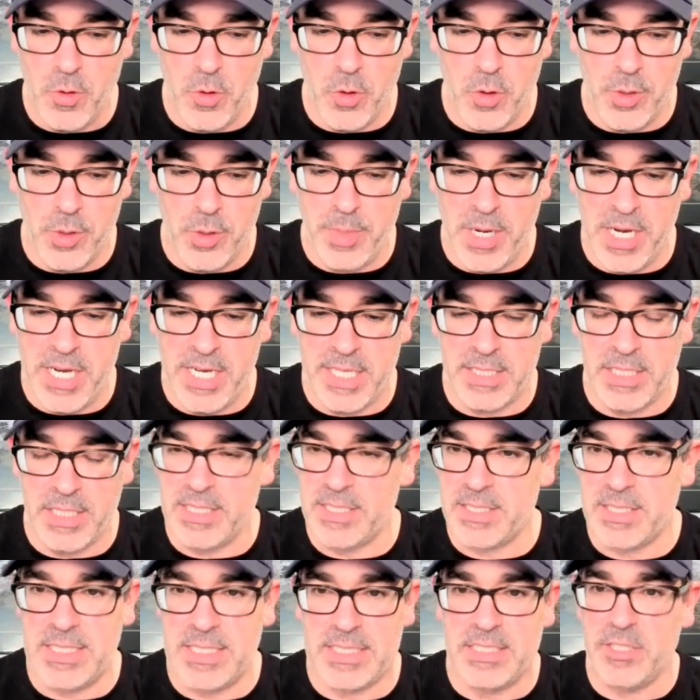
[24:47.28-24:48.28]
or by
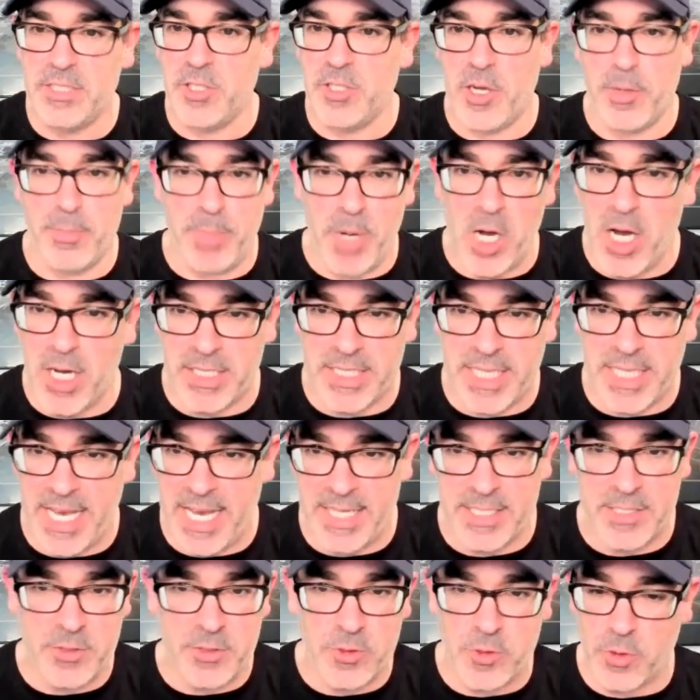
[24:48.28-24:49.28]
listening to their
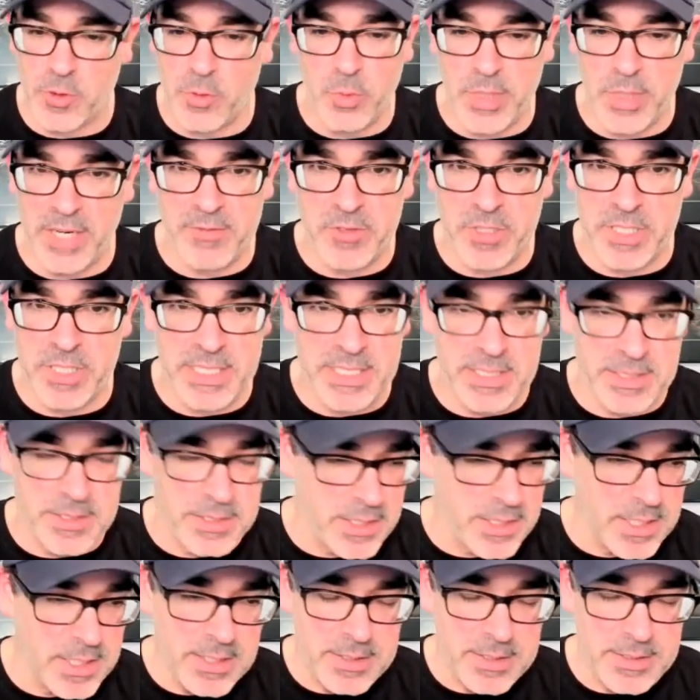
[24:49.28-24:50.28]
podcasts or whatever it
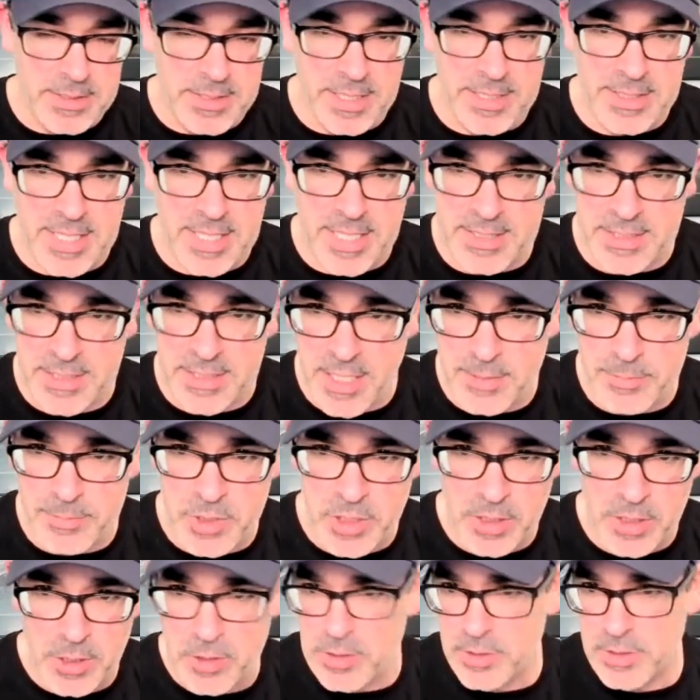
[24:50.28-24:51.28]
is. Take that time
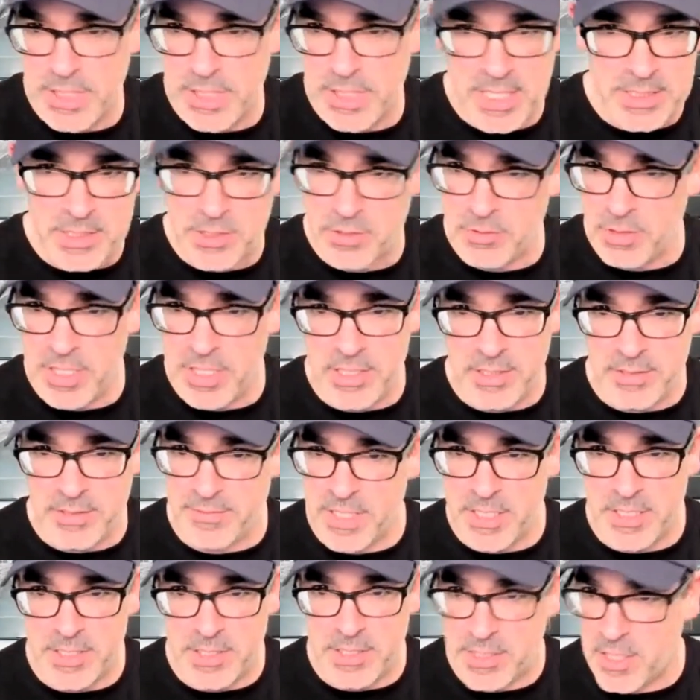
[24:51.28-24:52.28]
to learn. That's great
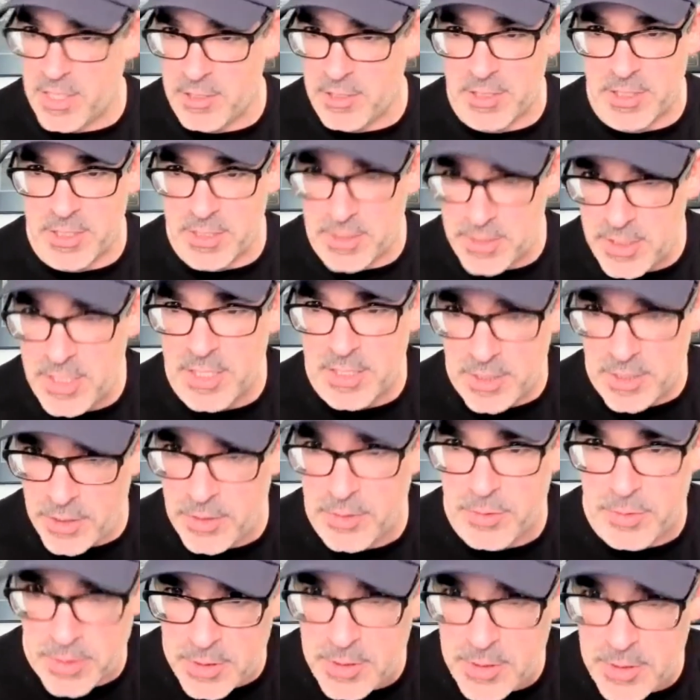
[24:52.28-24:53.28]
advice, Sarah. Thank
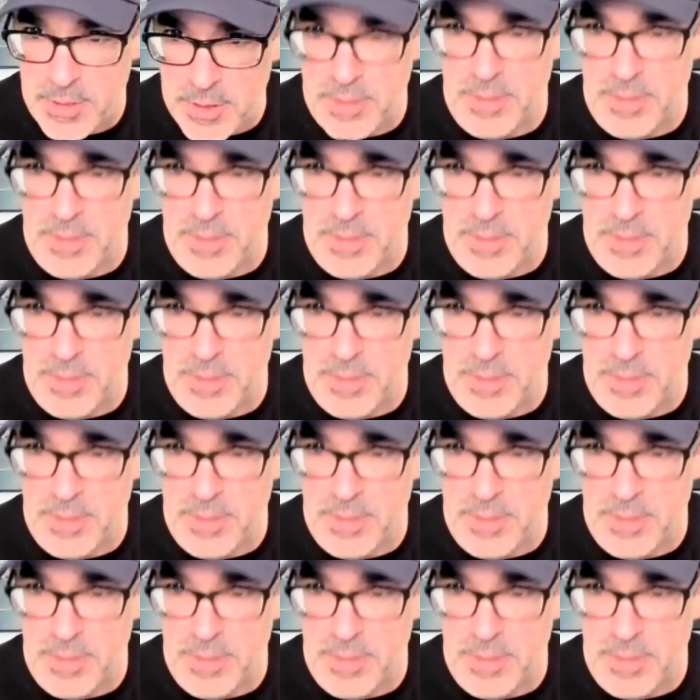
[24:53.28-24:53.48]
you.